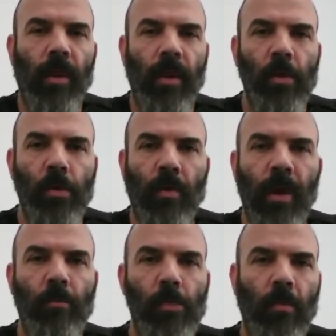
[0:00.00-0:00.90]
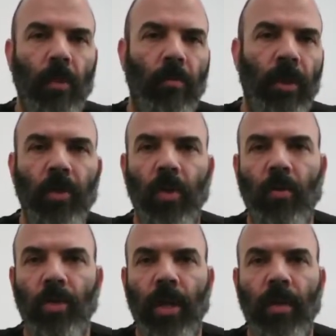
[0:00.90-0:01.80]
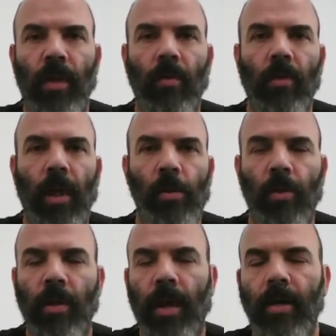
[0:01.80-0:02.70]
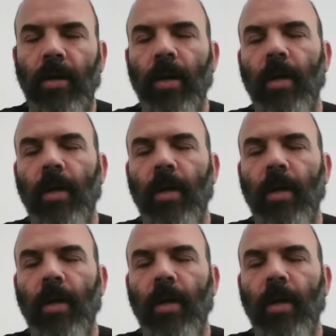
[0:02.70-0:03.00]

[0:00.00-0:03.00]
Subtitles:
Instagram, so make sure you go check it out, the Astro Canuck